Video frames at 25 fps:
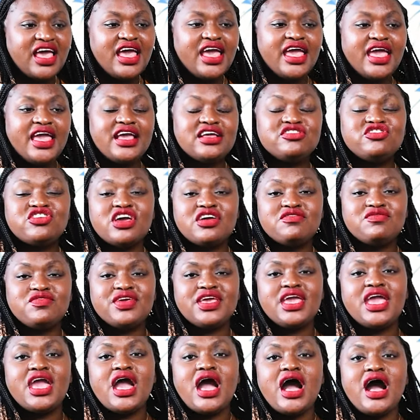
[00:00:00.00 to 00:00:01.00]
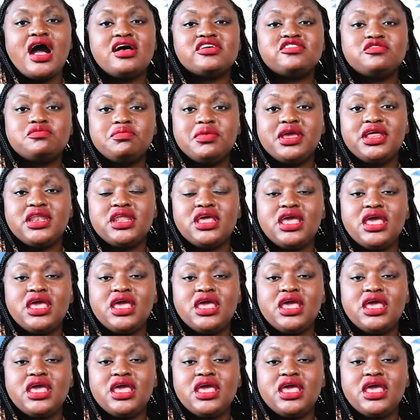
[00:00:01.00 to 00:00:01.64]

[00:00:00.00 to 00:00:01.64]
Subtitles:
HIV has been